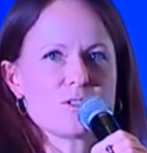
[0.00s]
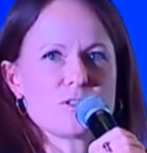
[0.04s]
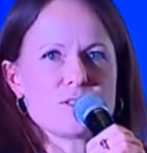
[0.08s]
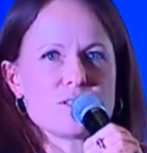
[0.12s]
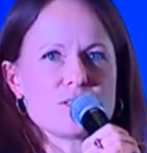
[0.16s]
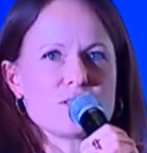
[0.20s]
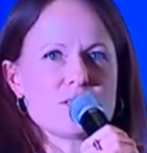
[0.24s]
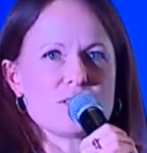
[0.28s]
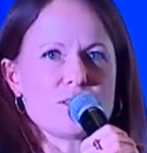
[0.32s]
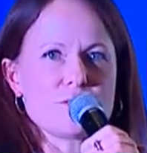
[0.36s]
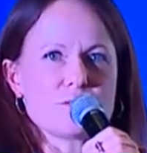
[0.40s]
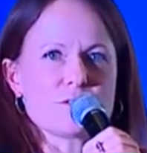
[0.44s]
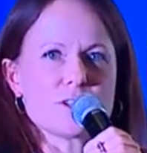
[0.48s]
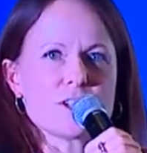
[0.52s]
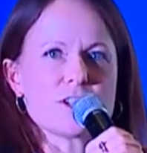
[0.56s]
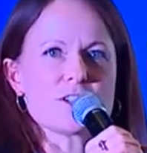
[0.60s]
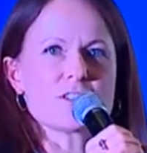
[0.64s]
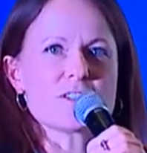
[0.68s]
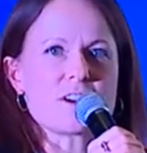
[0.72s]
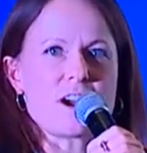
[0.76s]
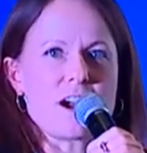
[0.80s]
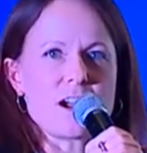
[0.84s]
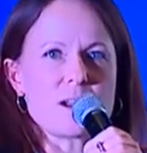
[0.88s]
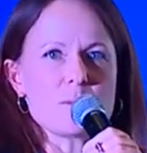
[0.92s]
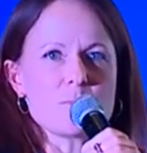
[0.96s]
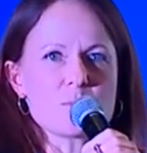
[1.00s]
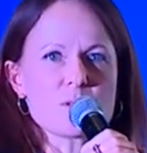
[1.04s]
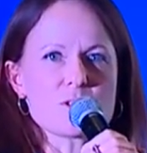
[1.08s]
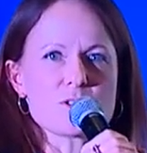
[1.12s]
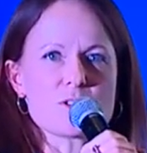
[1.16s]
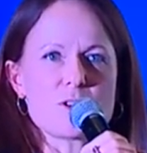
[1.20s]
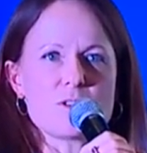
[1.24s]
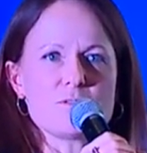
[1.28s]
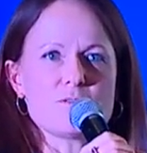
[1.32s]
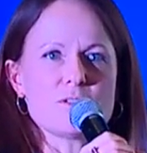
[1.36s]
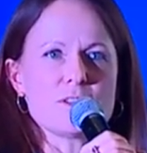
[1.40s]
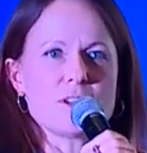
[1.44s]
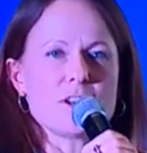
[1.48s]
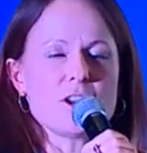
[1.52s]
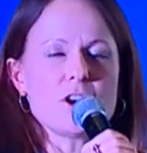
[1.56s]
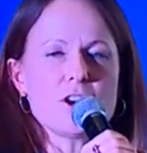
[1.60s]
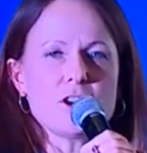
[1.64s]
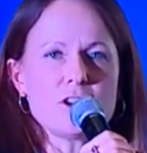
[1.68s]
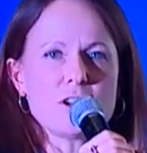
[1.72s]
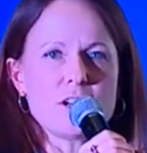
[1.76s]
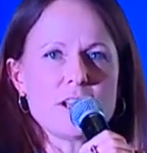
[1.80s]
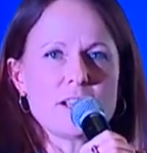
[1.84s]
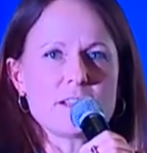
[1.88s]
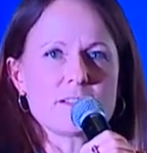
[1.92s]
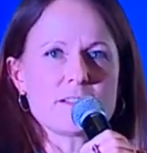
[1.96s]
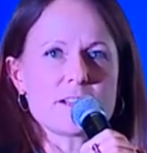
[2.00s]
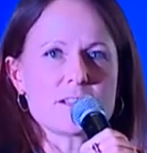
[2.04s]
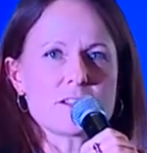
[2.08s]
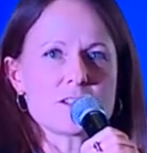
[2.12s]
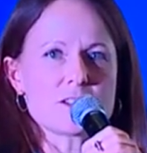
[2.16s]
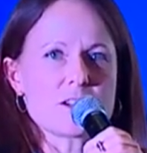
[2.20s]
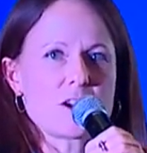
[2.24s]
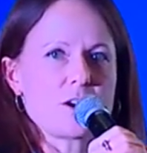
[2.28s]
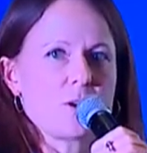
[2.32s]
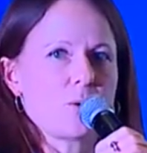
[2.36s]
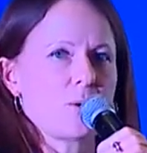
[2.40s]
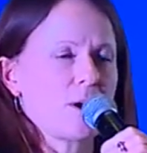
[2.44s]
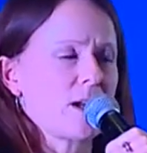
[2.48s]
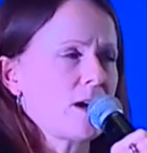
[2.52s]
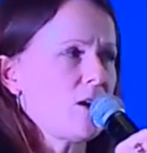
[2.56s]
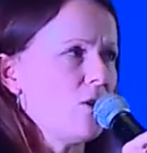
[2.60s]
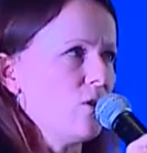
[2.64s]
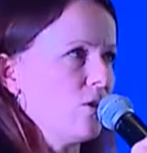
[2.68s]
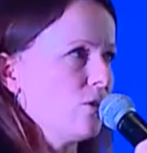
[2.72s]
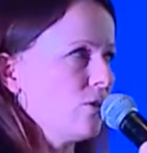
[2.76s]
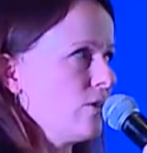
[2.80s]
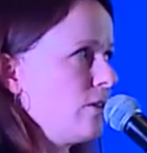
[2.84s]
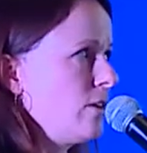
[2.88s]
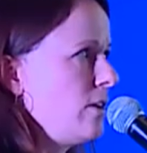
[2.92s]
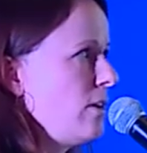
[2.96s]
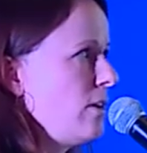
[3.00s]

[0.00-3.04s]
the different types of learning that's going on.